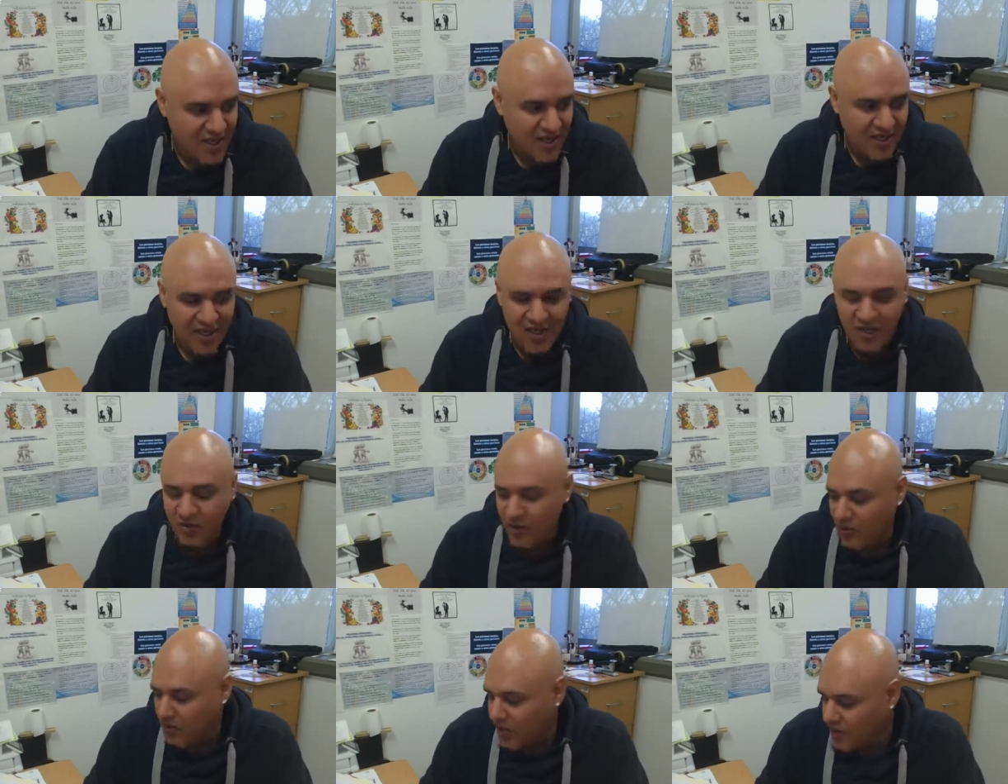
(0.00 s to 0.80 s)
Uh,
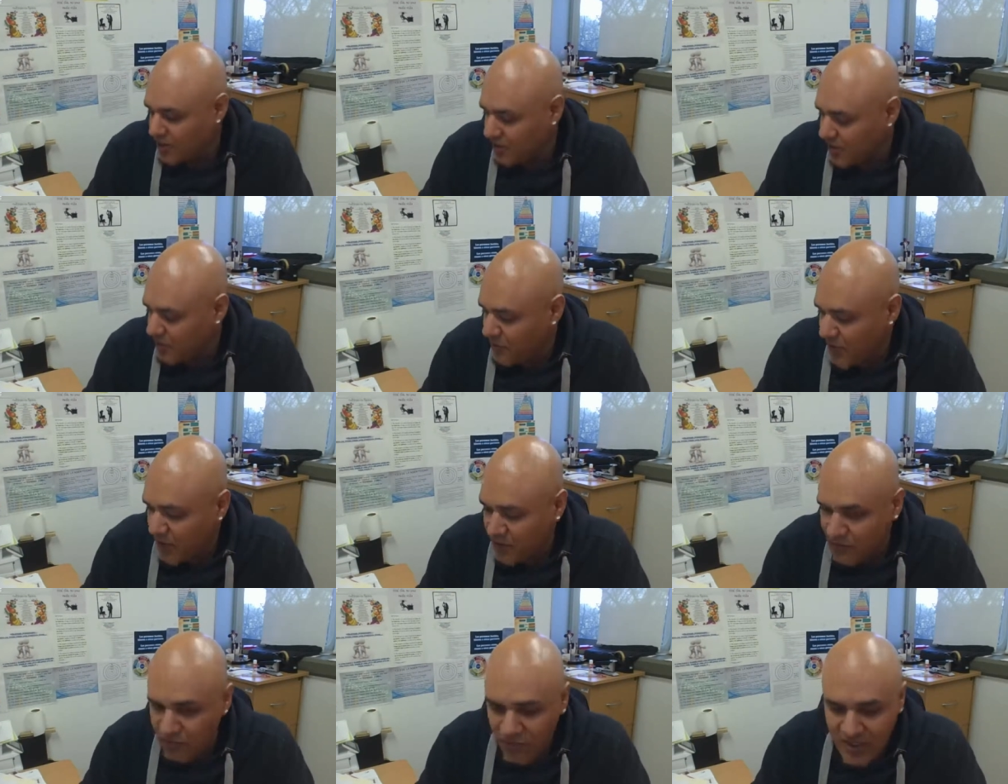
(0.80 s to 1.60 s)
when we talk
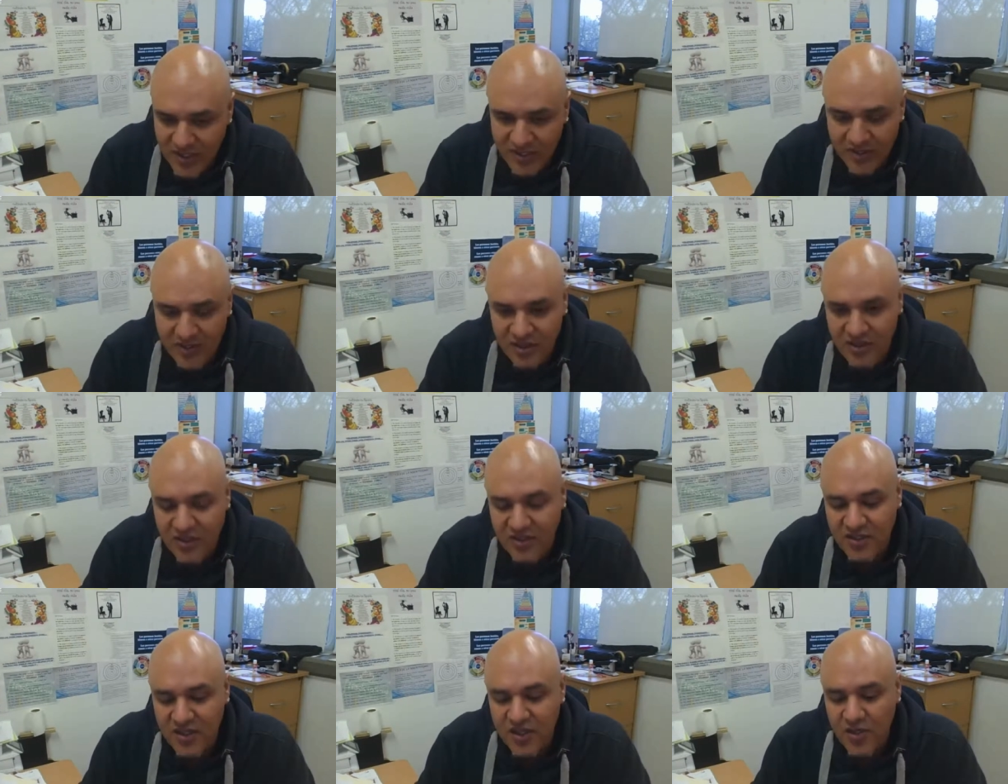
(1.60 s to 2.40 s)
about
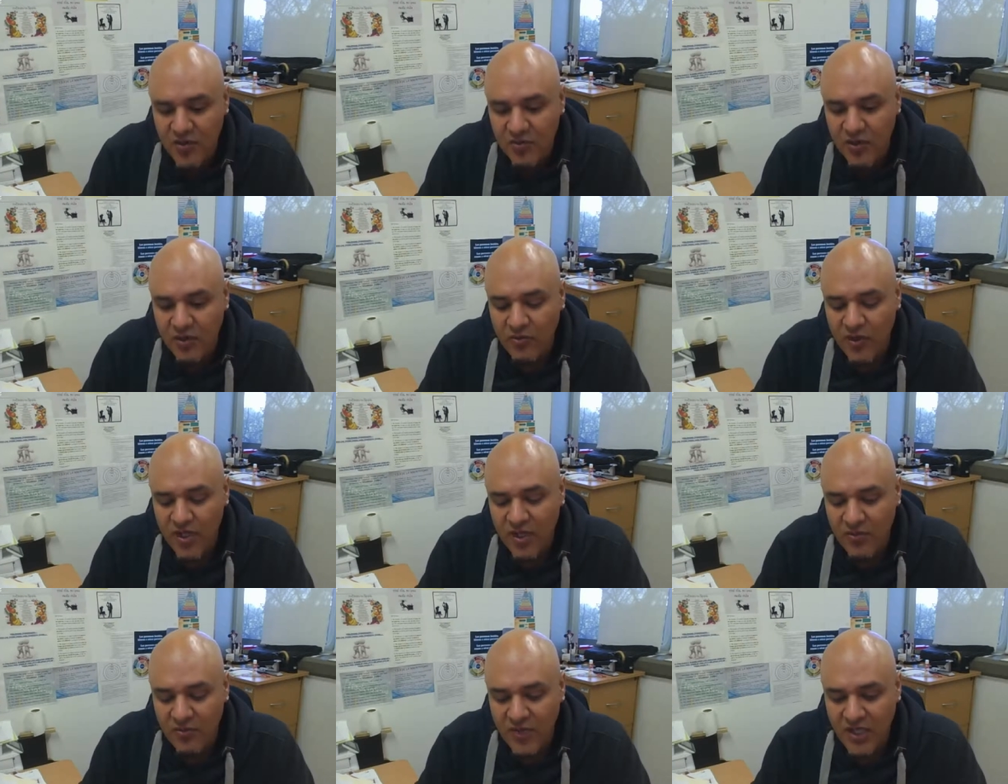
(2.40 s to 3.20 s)
research, when
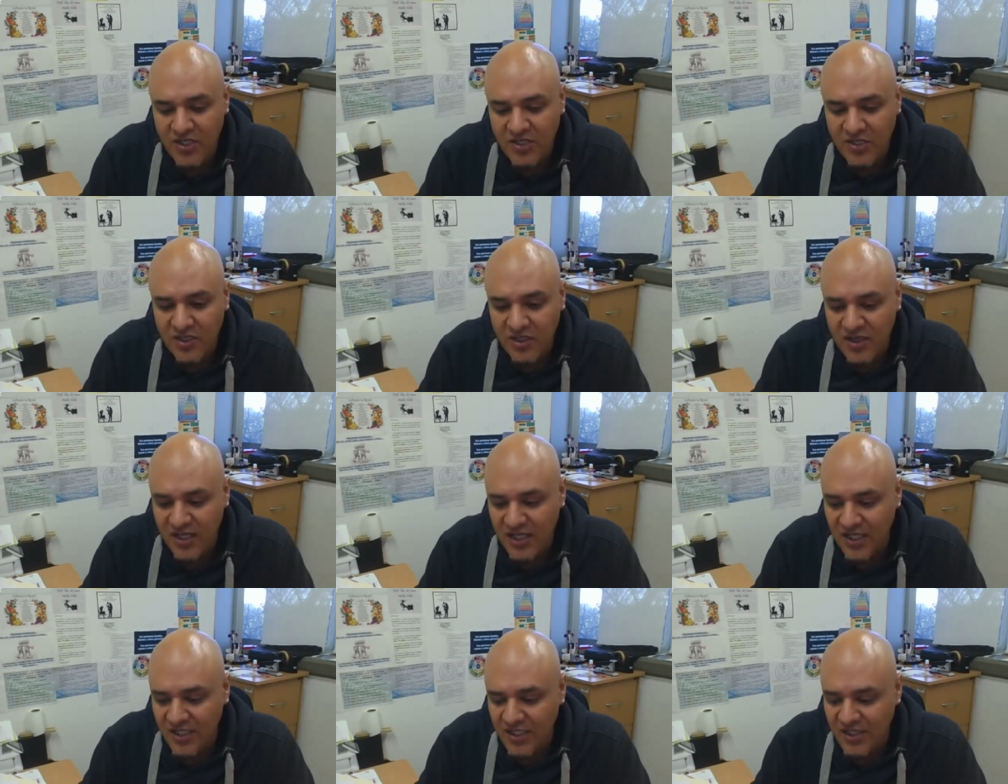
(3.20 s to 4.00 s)
we mention
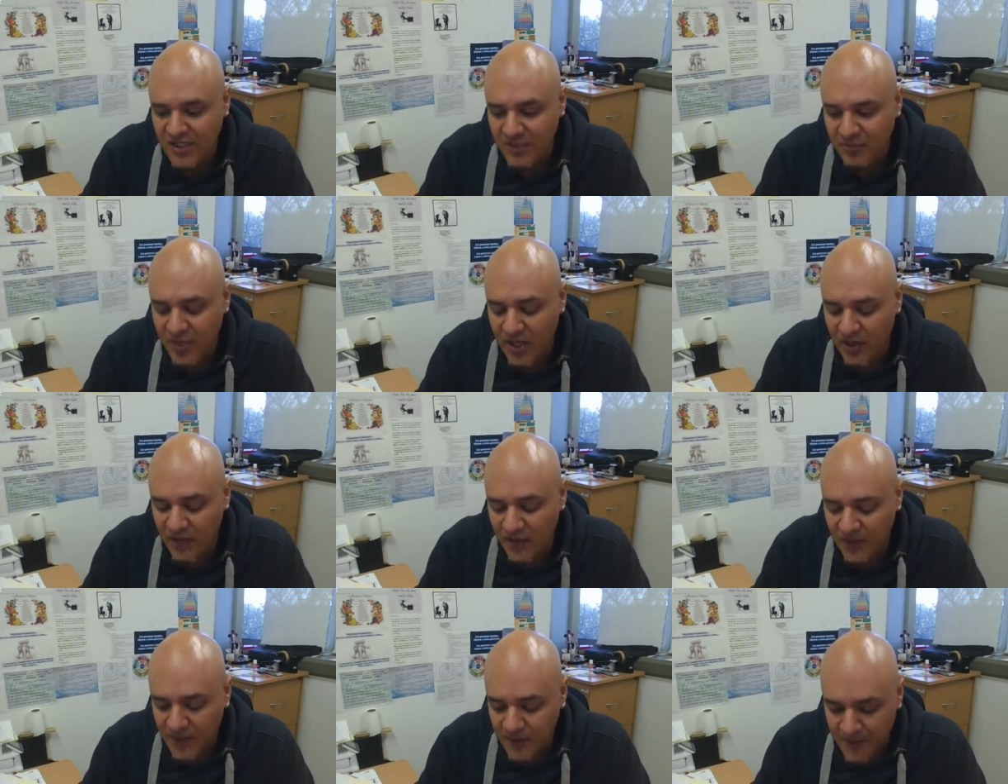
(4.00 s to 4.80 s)
things about
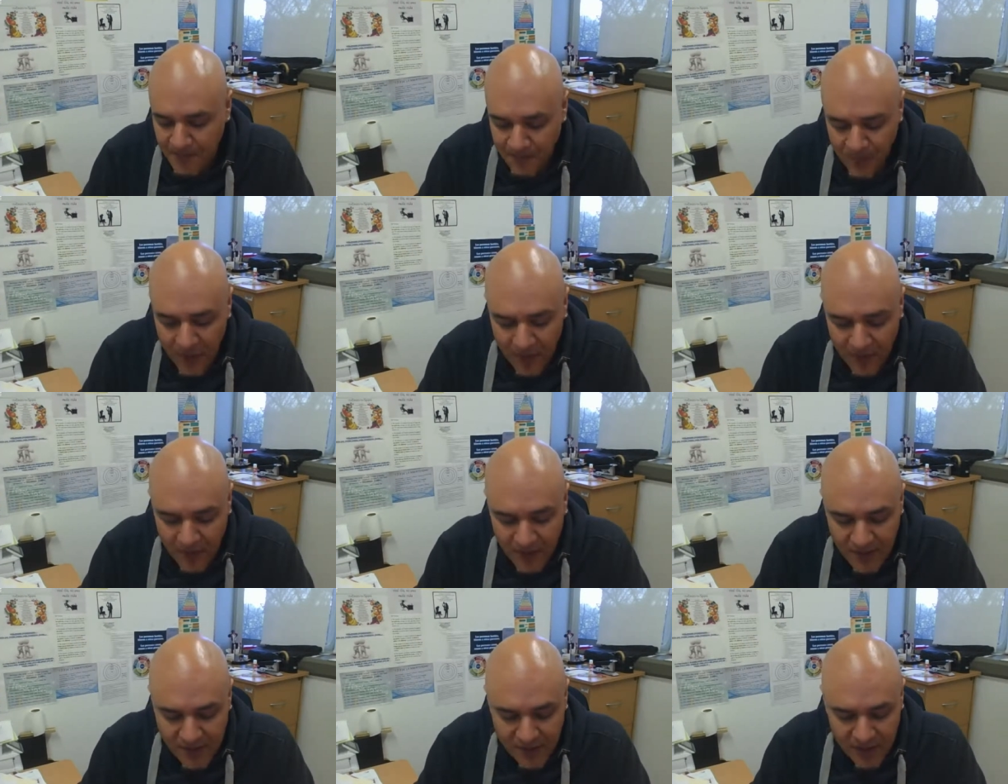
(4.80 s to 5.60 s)
um,
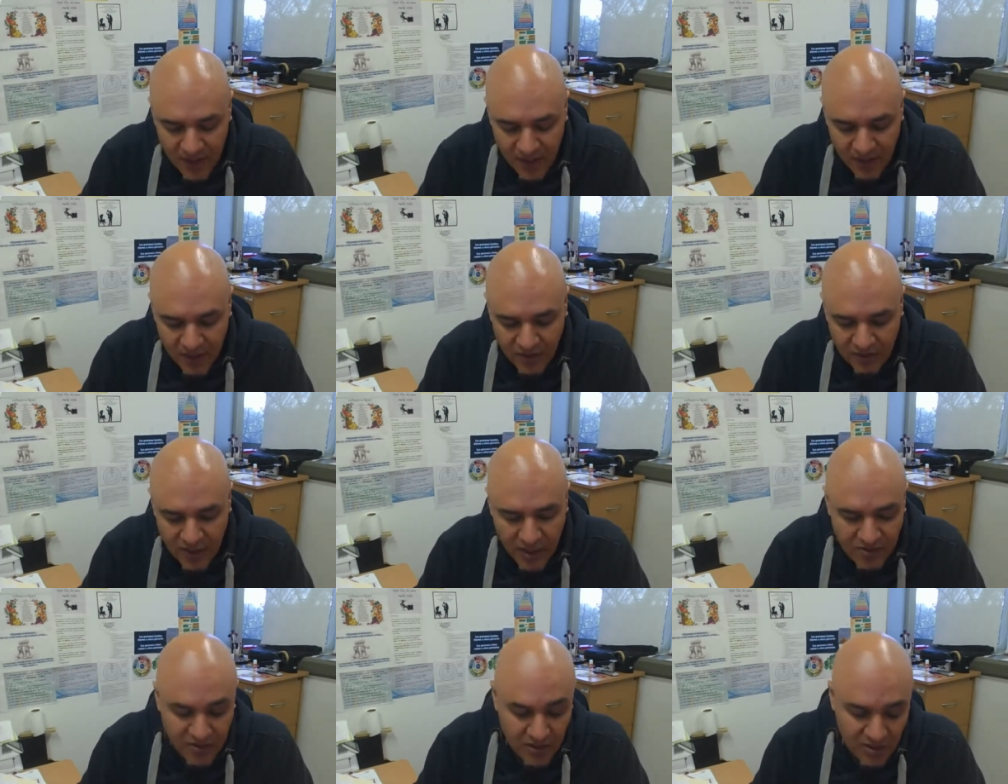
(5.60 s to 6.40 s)
this uh,
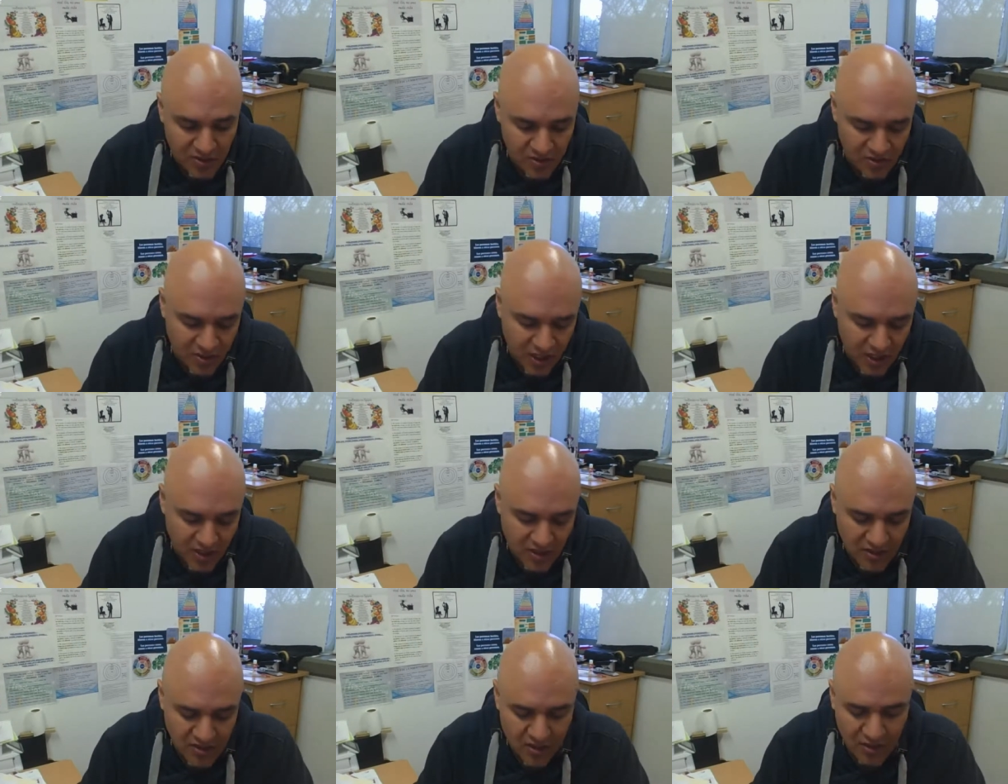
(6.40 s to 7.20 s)
interactional
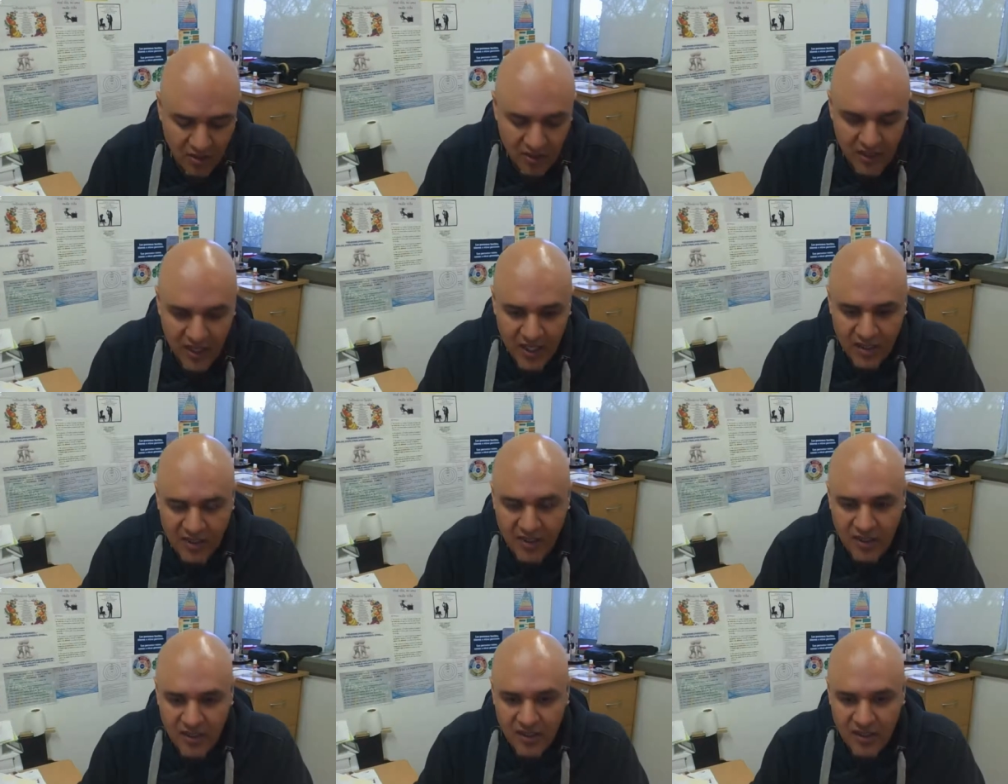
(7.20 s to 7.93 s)
exchange and all that,